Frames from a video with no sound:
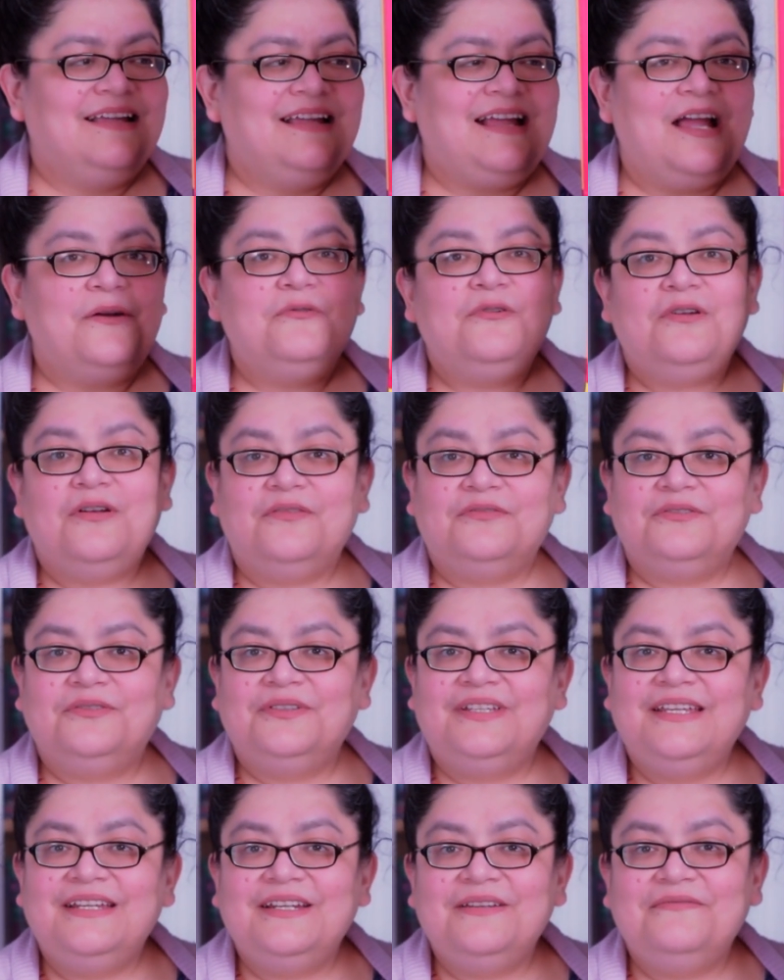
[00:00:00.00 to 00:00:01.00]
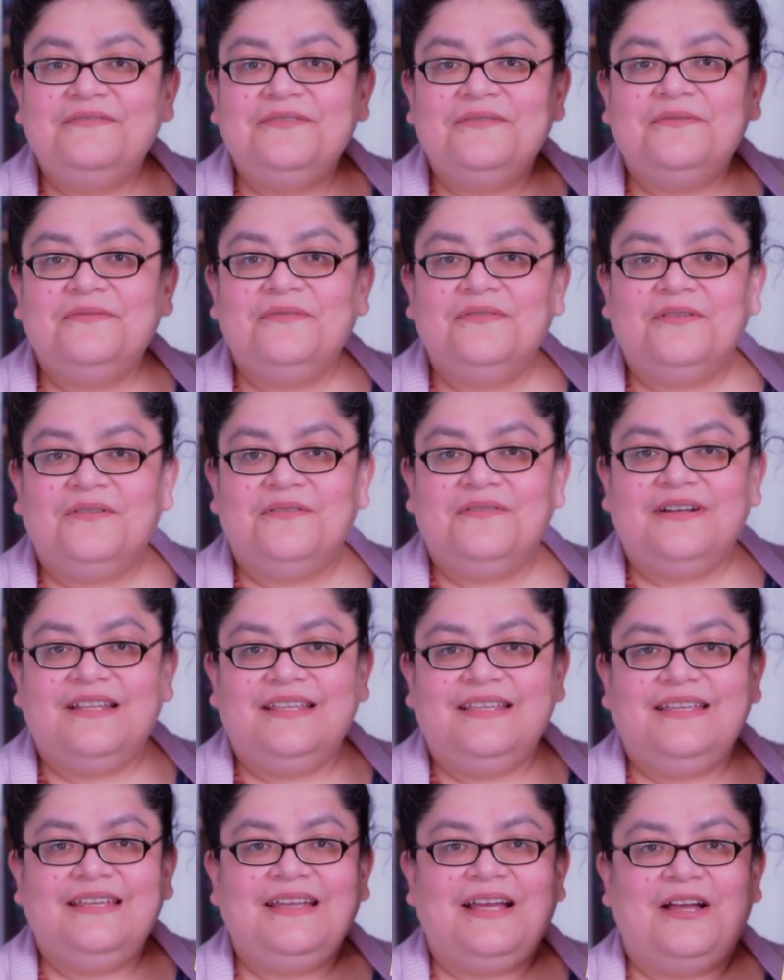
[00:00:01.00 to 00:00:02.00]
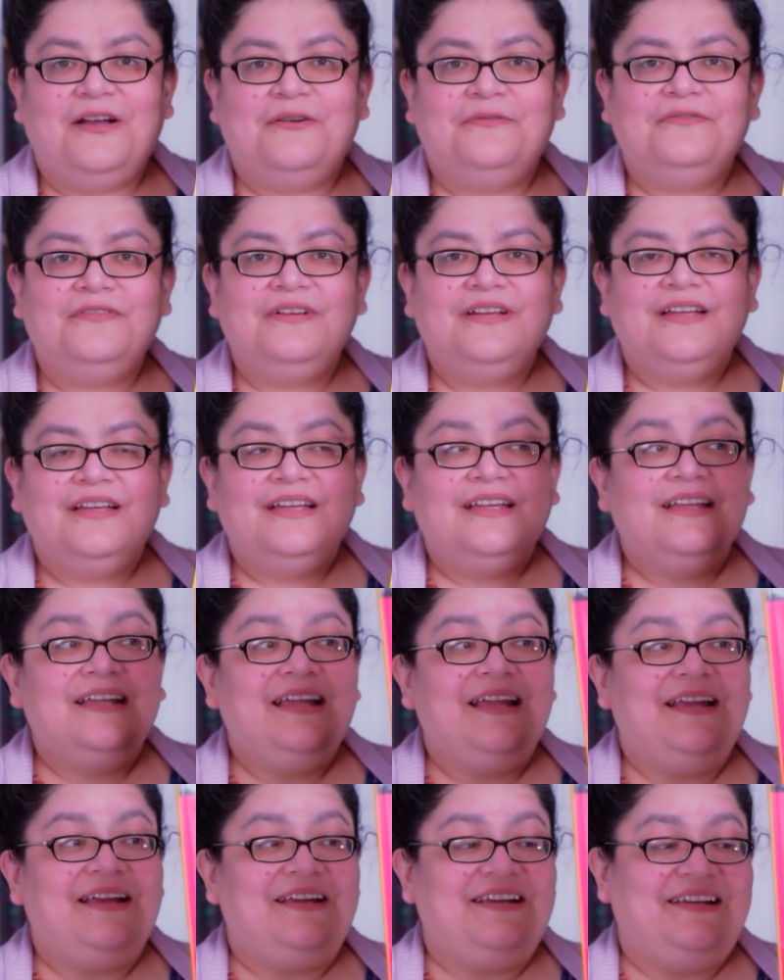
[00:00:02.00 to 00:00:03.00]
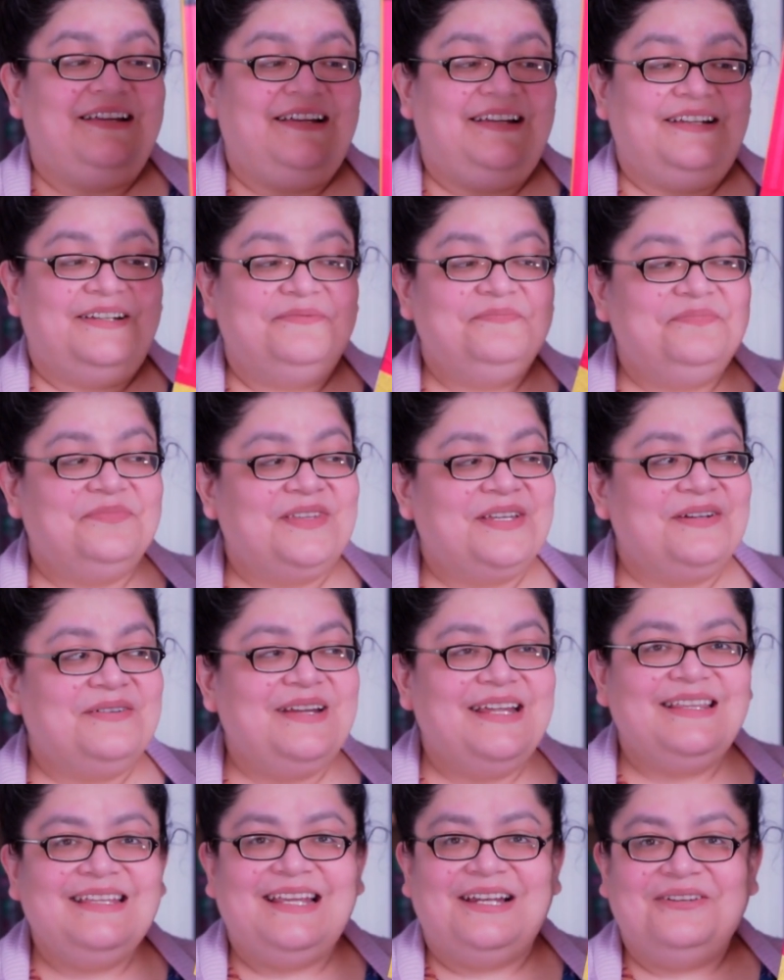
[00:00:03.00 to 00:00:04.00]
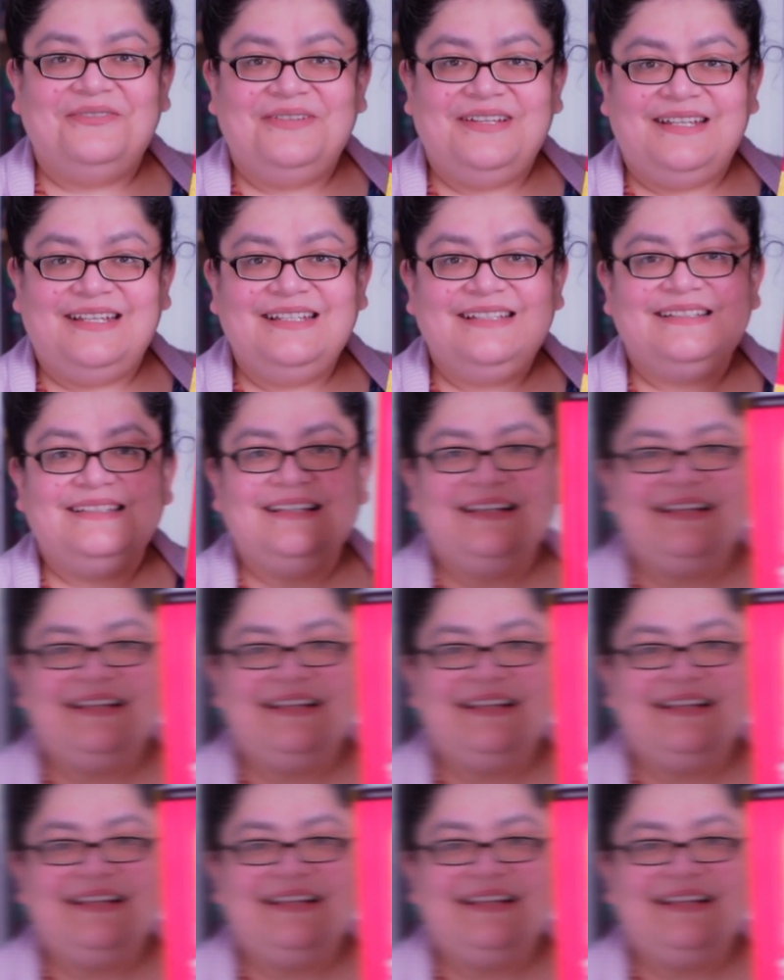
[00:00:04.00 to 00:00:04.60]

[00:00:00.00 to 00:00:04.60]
I would love to hear if you already have read Eloise.